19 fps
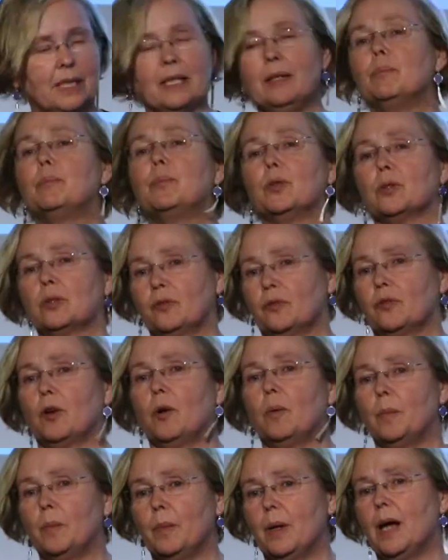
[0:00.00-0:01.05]
input
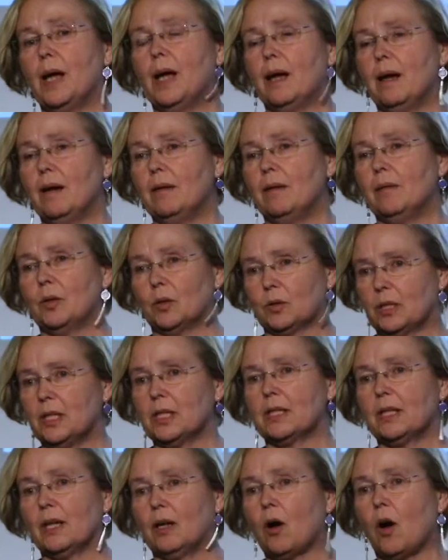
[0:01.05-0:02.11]
from
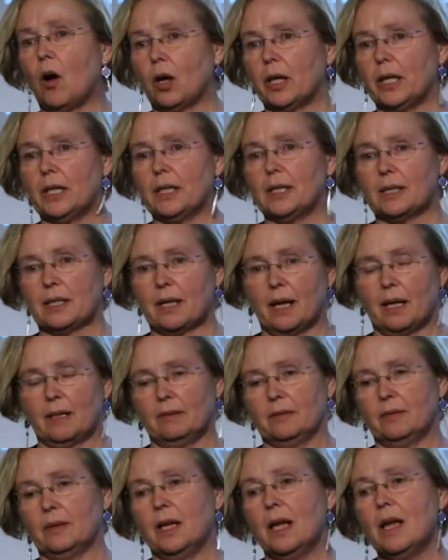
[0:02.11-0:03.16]
autistic colleagues
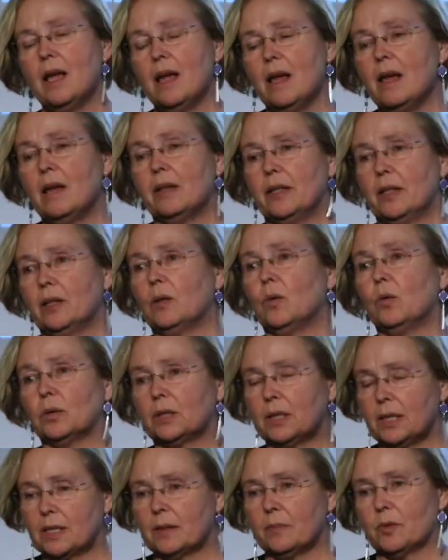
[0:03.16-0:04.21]
and the
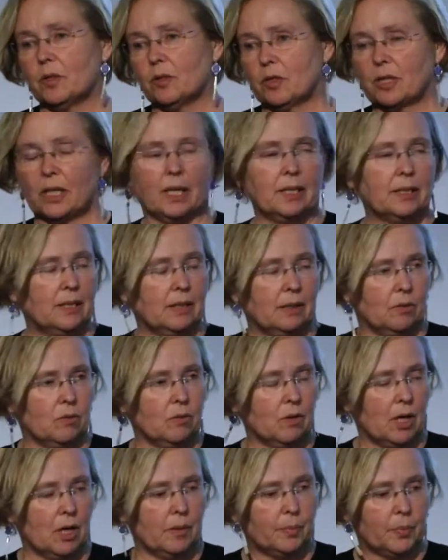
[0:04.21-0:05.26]
Autism Society in
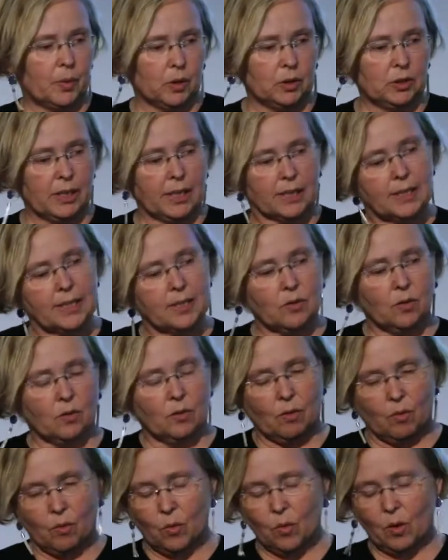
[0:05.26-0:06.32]
all our projects.
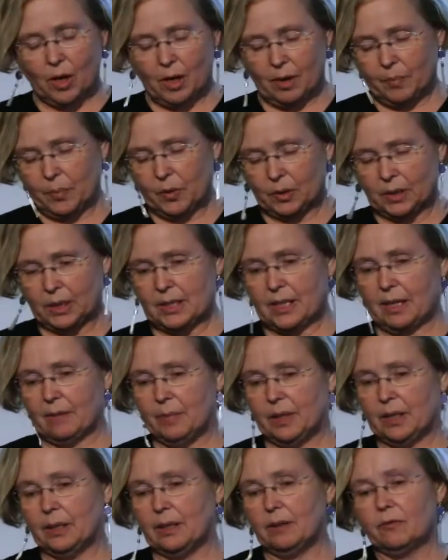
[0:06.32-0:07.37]
So all our projects have
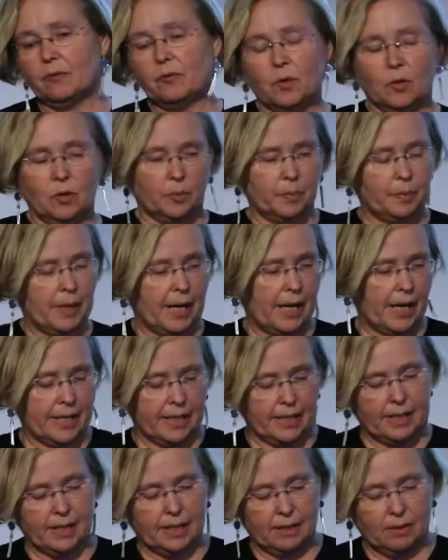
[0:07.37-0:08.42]
been informed
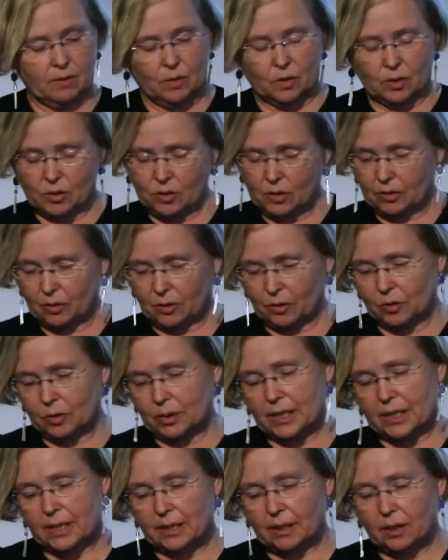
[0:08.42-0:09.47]
by also
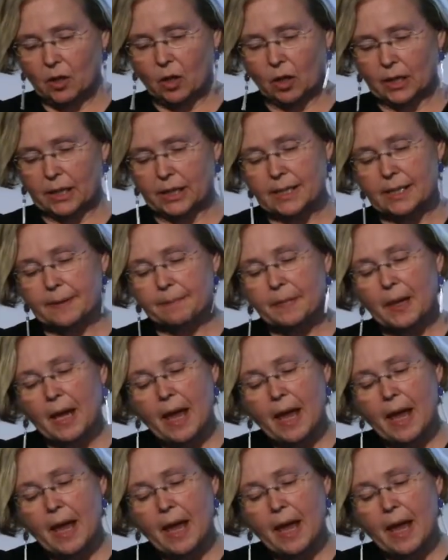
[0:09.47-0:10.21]
autistic colleagues.